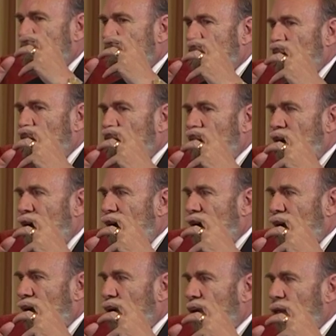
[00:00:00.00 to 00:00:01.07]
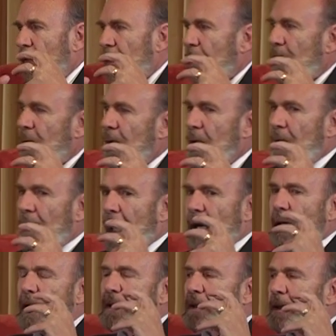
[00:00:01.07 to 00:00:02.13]
still alive
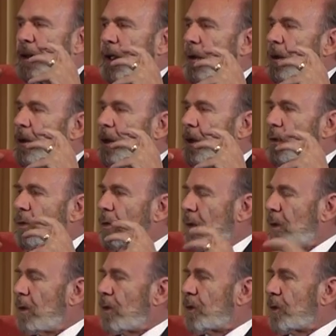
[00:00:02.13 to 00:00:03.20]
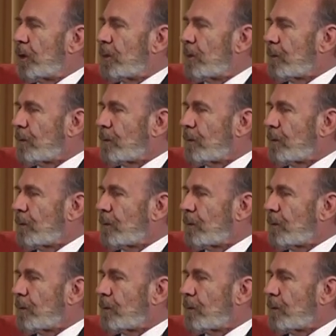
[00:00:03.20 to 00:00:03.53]
and it still controls you.